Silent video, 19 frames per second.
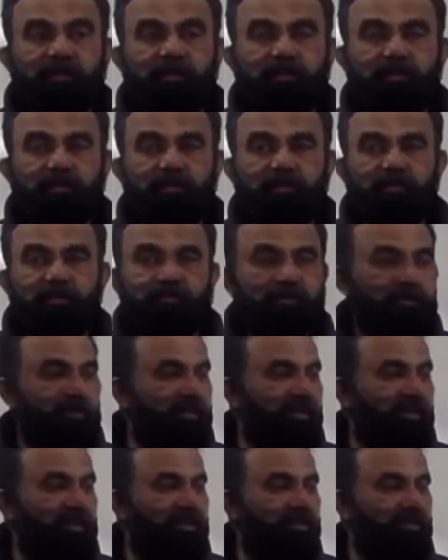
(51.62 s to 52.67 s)
So follow
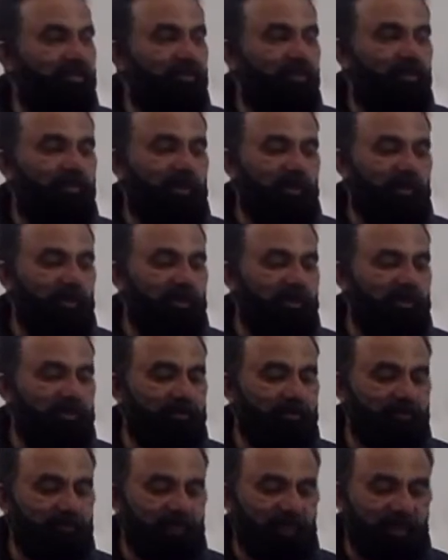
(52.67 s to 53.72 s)
that word by word.
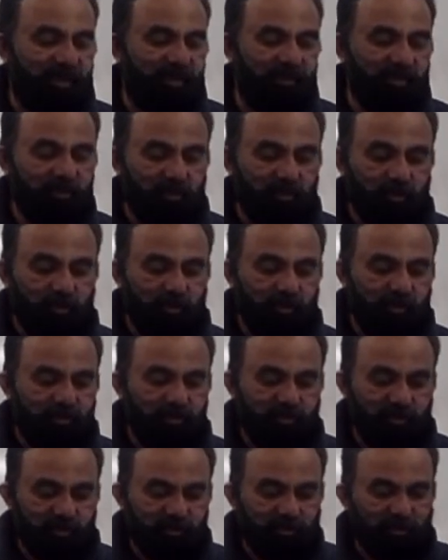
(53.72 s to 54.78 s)
Again, don't
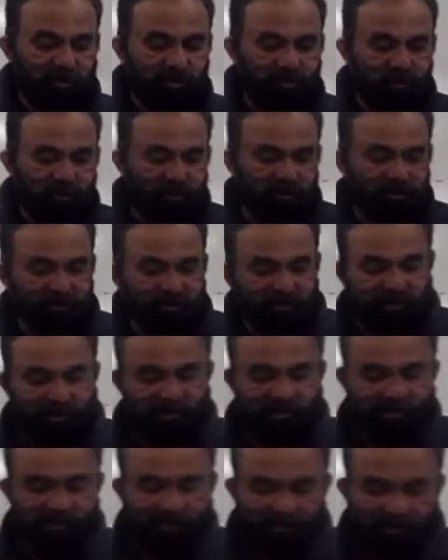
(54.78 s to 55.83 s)
copy this entire
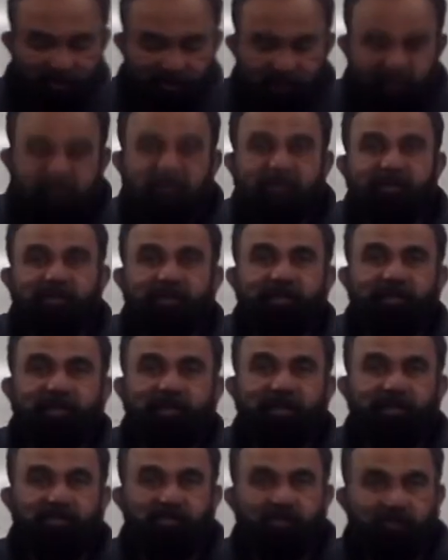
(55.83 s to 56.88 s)
thing
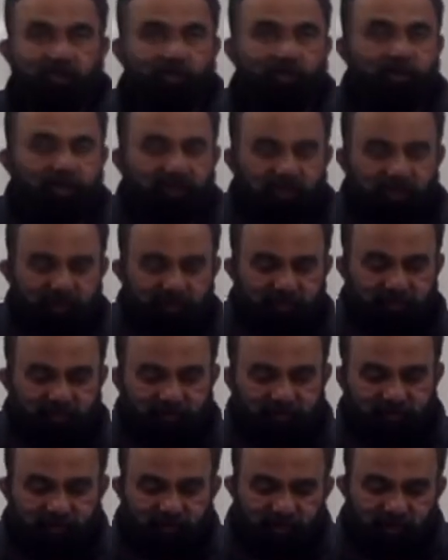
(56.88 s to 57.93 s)
as your work.
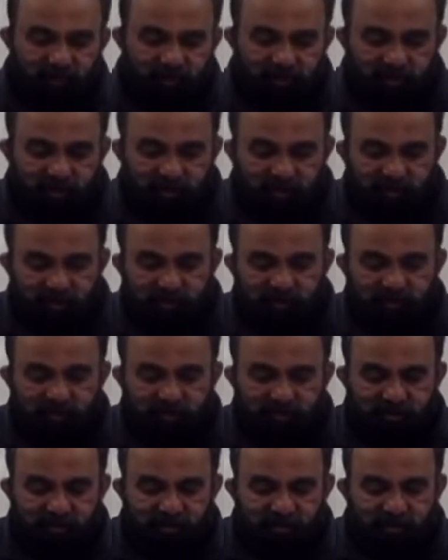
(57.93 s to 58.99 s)
Just,
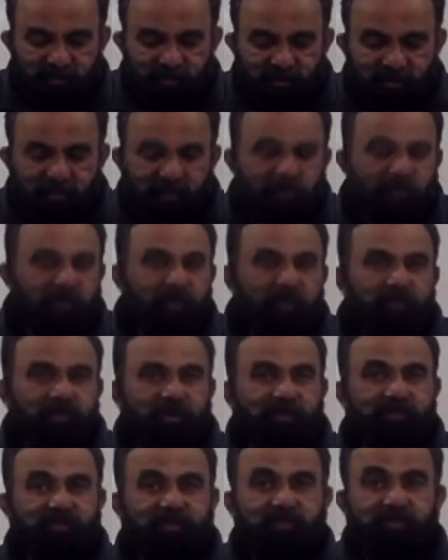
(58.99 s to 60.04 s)
it's only for
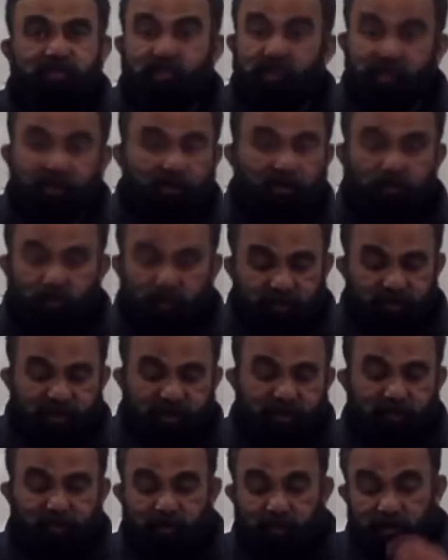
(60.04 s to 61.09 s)
reference. You can always add
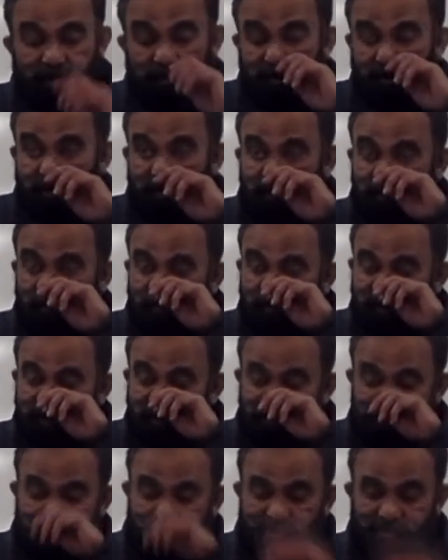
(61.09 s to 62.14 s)
a lot more than
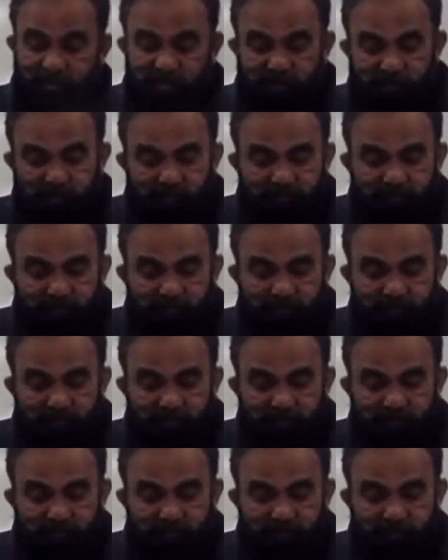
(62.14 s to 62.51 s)
what is there.